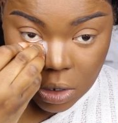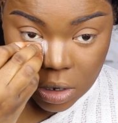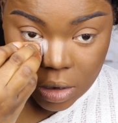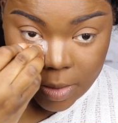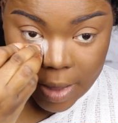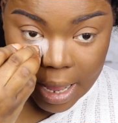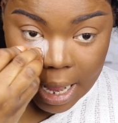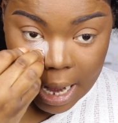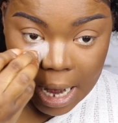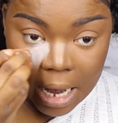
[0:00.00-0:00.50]
of
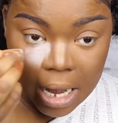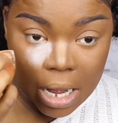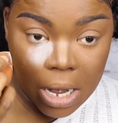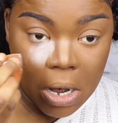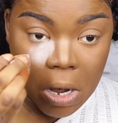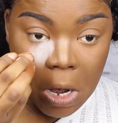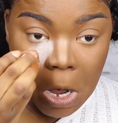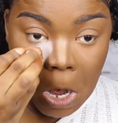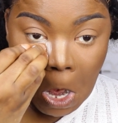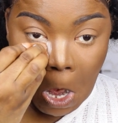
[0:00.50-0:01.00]
my eye
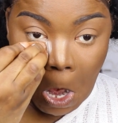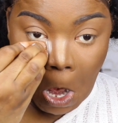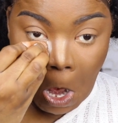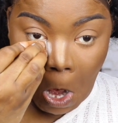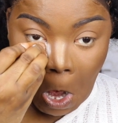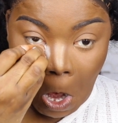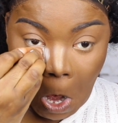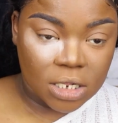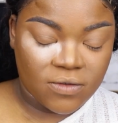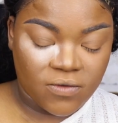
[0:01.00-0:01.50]
here,
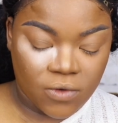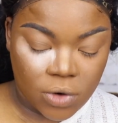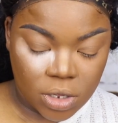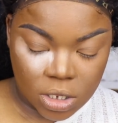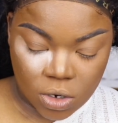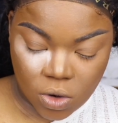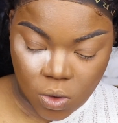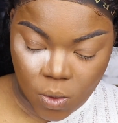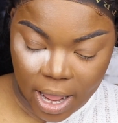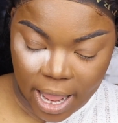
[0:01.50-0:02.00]
just for a
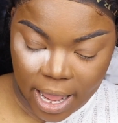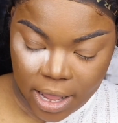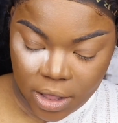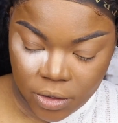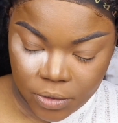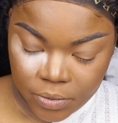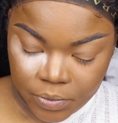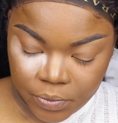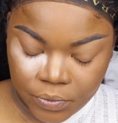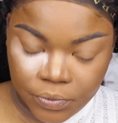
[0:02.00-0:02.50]
little
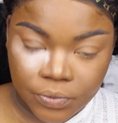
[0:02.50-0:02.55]
while.